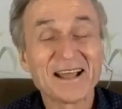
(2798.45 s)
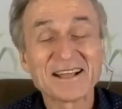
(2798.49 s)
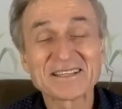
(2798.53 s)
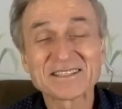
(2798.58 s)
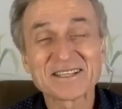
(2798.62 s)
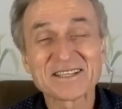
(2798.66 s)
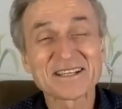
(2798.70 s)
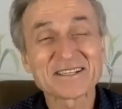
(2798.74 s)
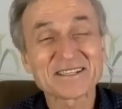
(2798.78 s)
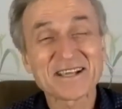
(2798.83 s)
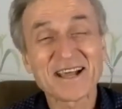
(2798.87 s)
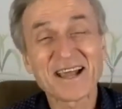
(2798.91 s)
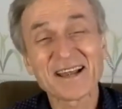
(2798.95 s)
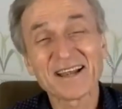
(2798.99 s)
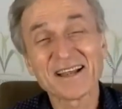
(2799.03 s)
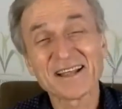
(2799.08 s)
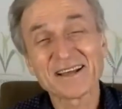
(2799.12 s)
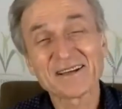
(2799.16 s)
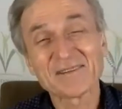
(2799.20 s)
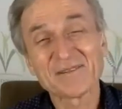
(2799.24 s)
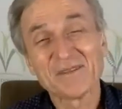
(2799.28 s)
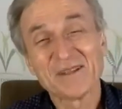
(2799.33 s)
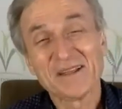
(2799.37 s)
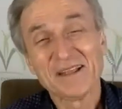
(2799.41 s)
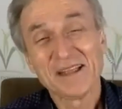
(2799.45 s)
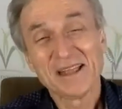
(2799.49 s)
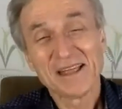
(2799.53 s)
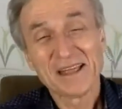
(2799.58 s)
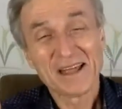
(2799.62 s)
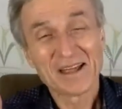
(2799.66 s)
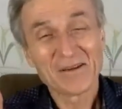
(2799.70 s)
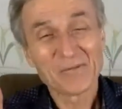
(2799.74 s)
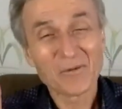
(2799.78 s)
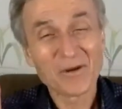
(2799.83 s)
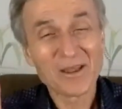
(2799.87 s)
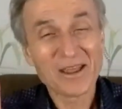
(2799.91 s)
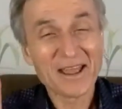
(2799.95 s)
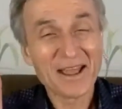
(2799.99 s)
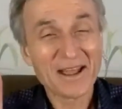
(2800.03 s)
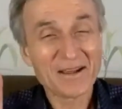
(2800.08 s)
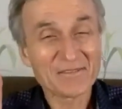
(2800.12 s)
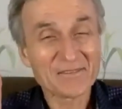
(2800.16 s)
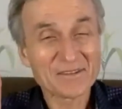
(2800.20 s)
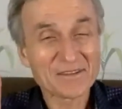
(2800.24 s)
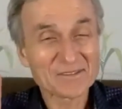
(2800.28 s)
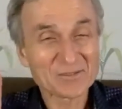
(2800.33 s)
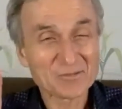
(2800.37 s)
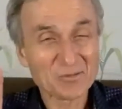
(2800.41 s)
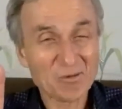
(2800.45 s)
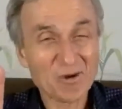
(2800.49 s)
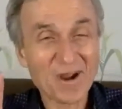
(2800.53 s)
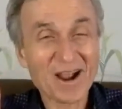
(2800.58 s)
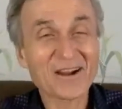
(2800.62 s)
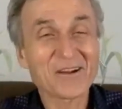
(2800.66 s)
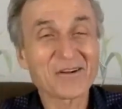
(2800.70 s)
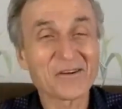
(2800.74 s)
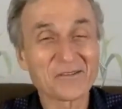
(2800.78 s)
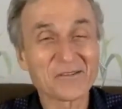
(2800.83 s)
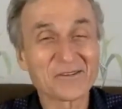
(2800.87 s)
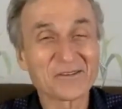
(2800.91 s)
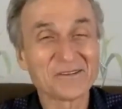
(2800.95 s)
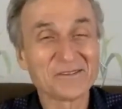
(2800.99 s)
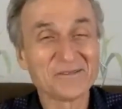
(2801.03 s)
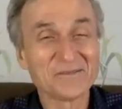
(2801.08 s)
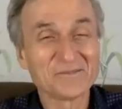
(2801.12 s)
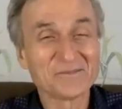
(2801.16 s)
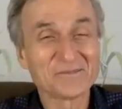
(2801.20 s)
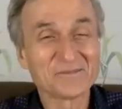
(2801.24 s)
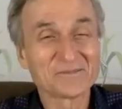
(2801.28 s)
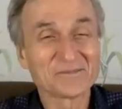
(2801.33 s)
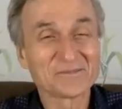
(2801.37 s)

it's, it's kind of like, and we have this record